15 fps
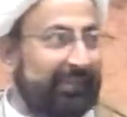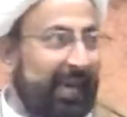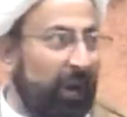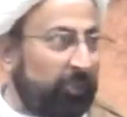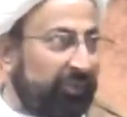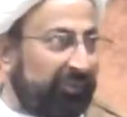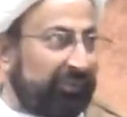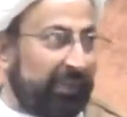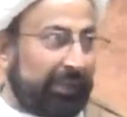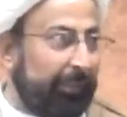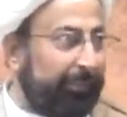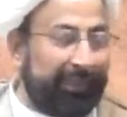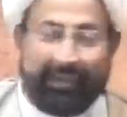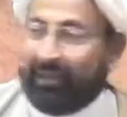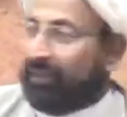out of the
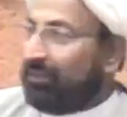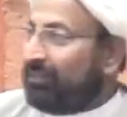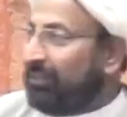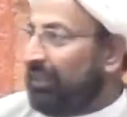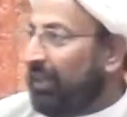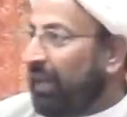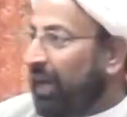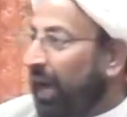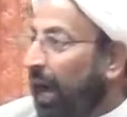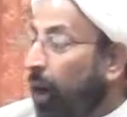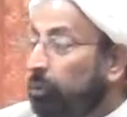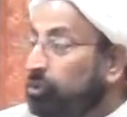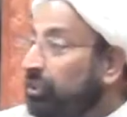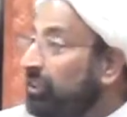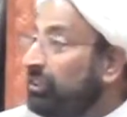companions.
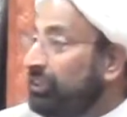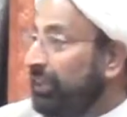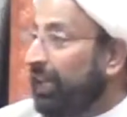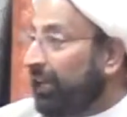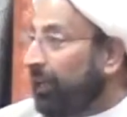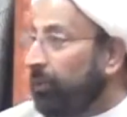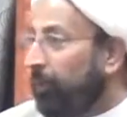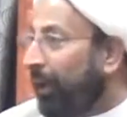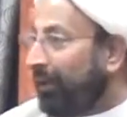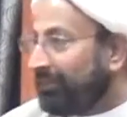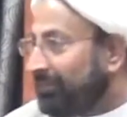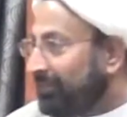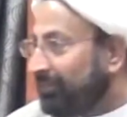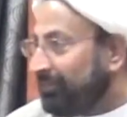How sincere he was.